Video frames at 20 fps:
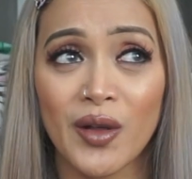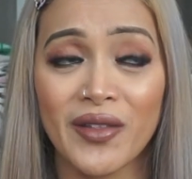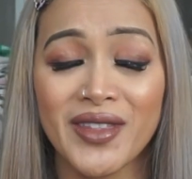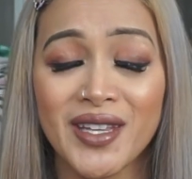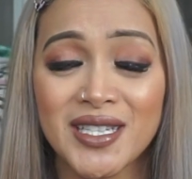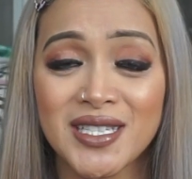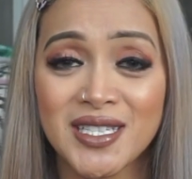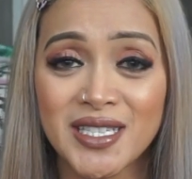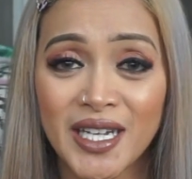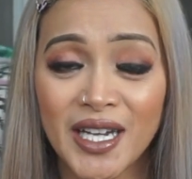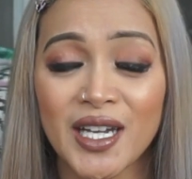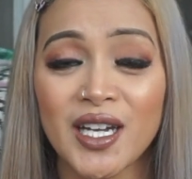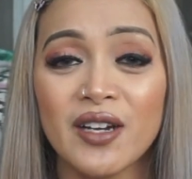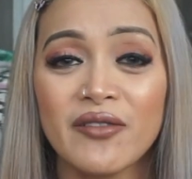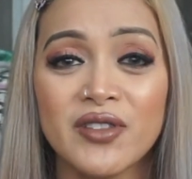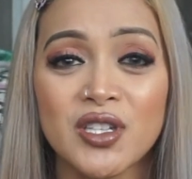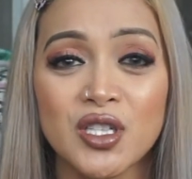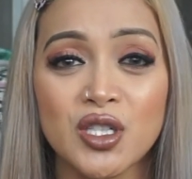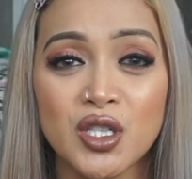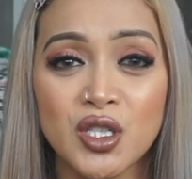The day
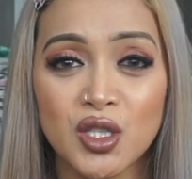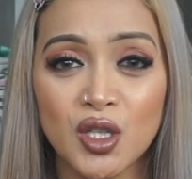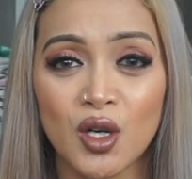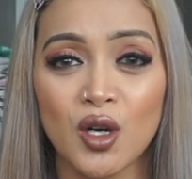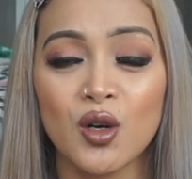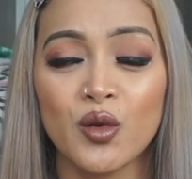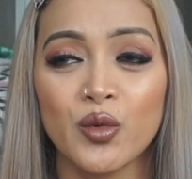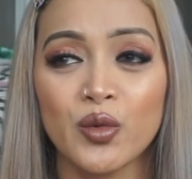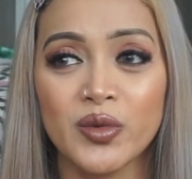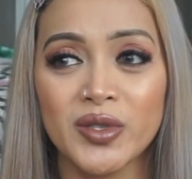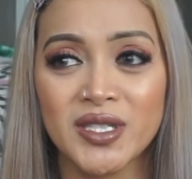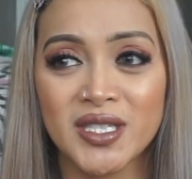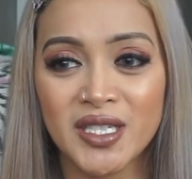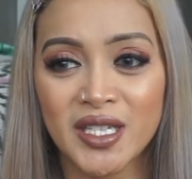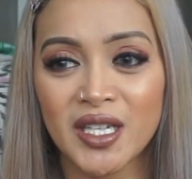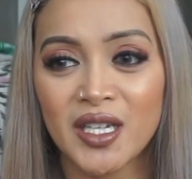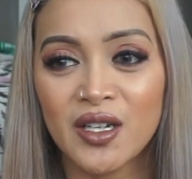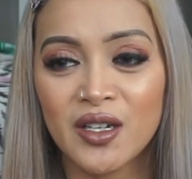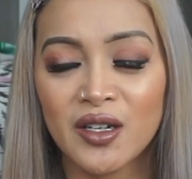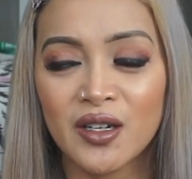of the show was
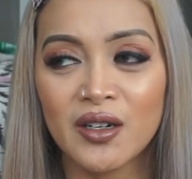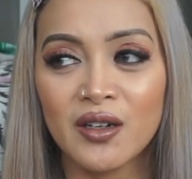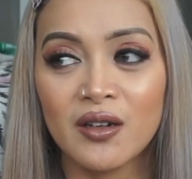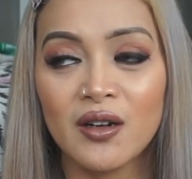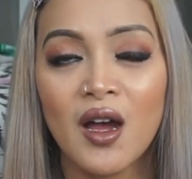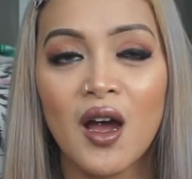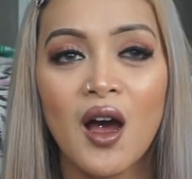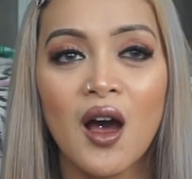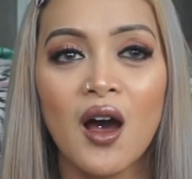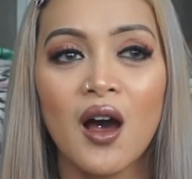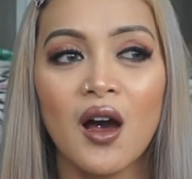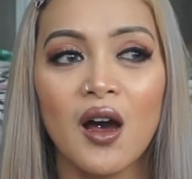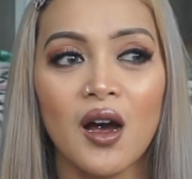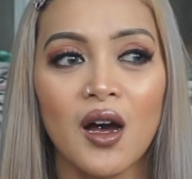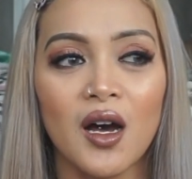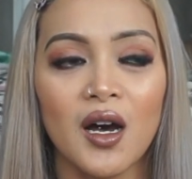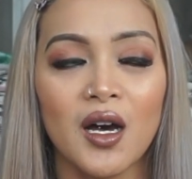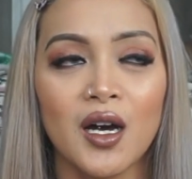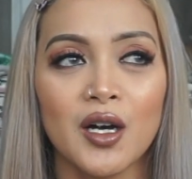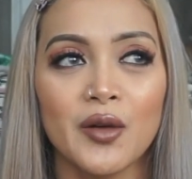here.
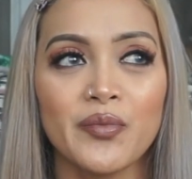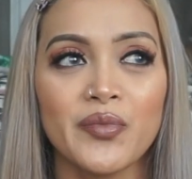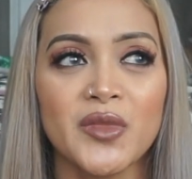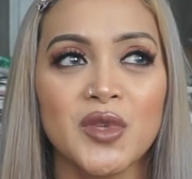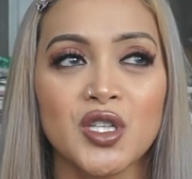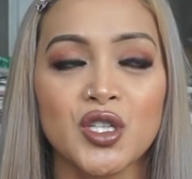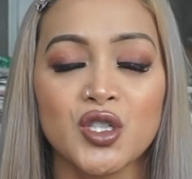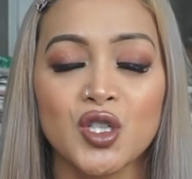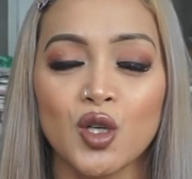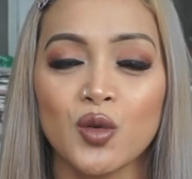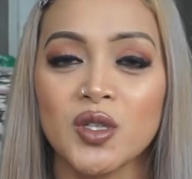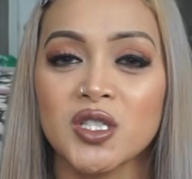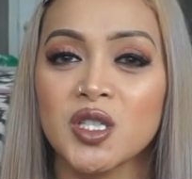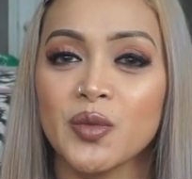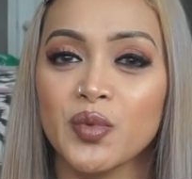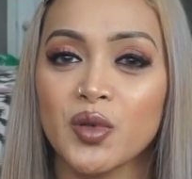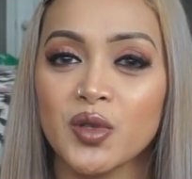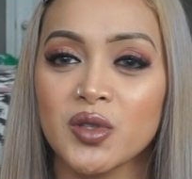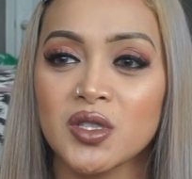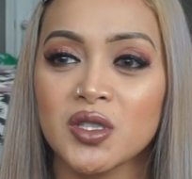The show was
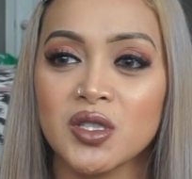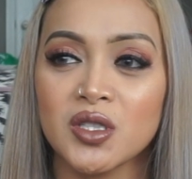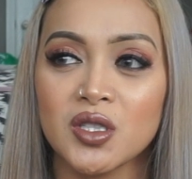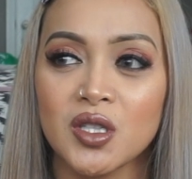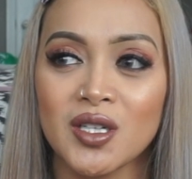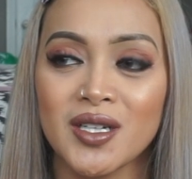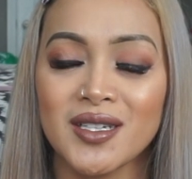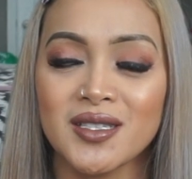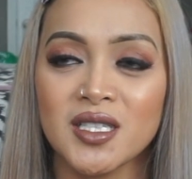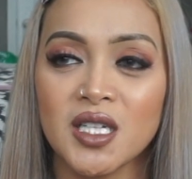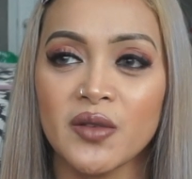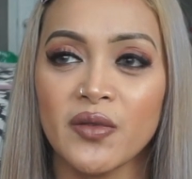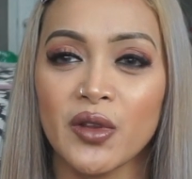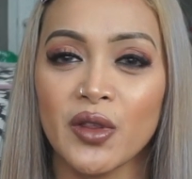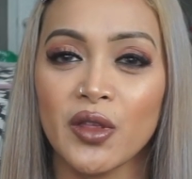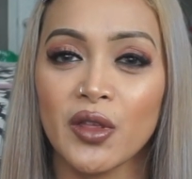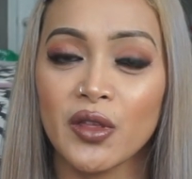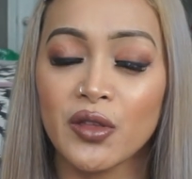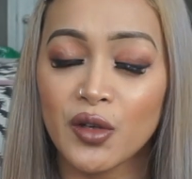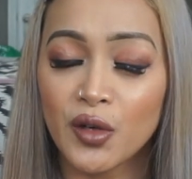supposed to start at
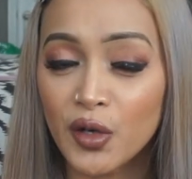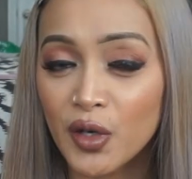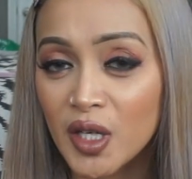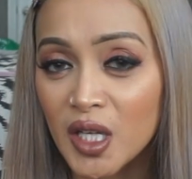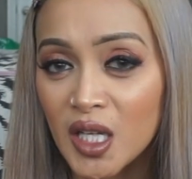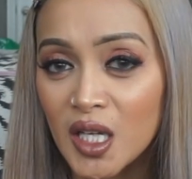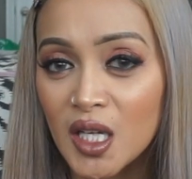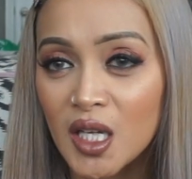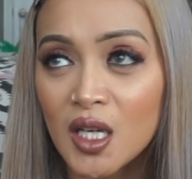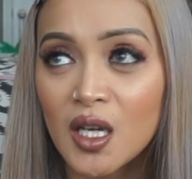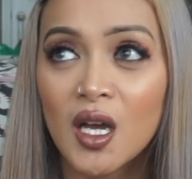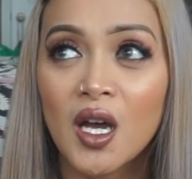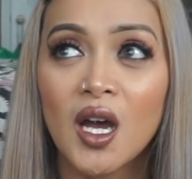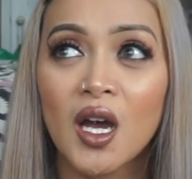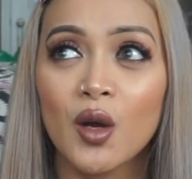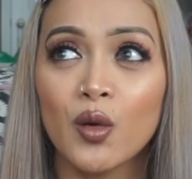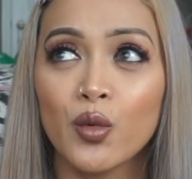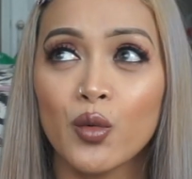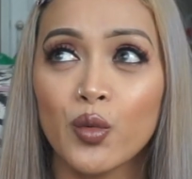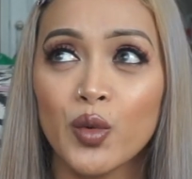7:30.
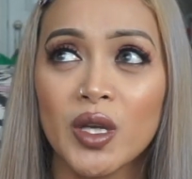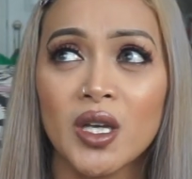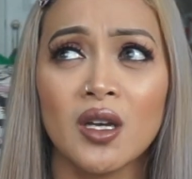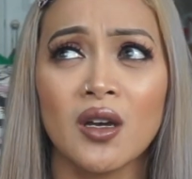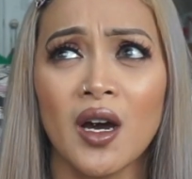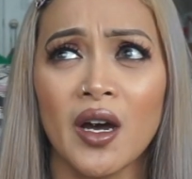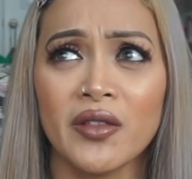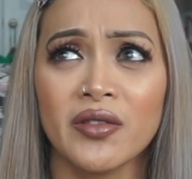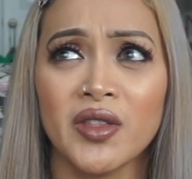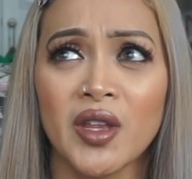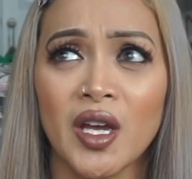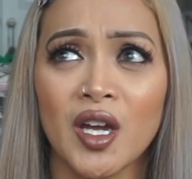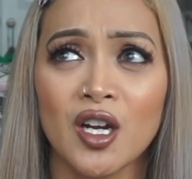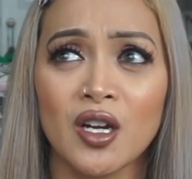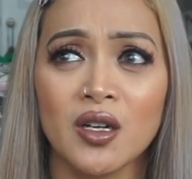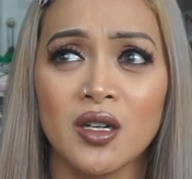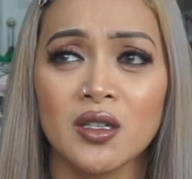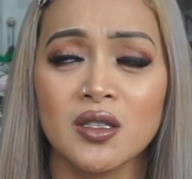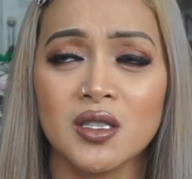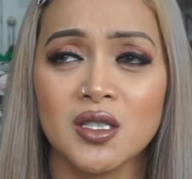We got
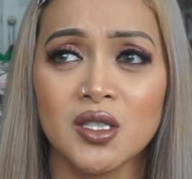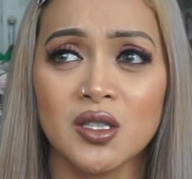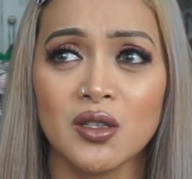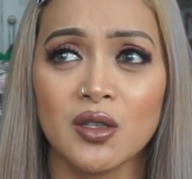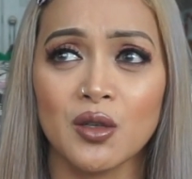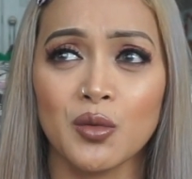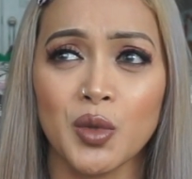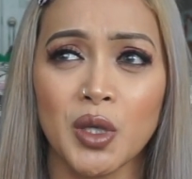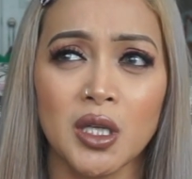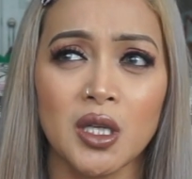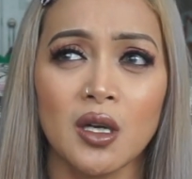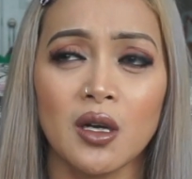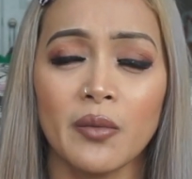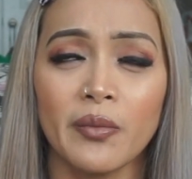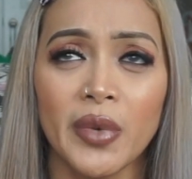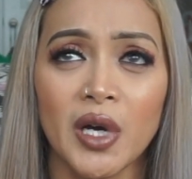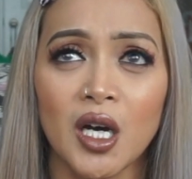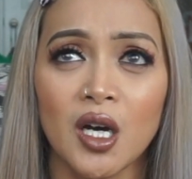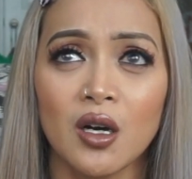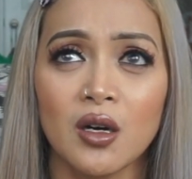there to the arena
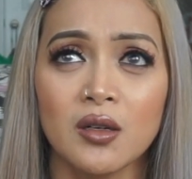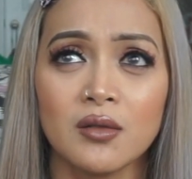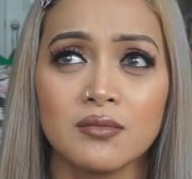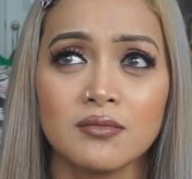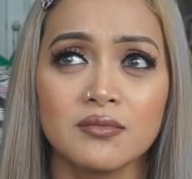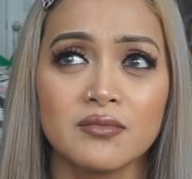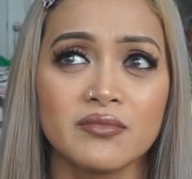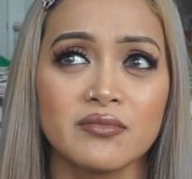about,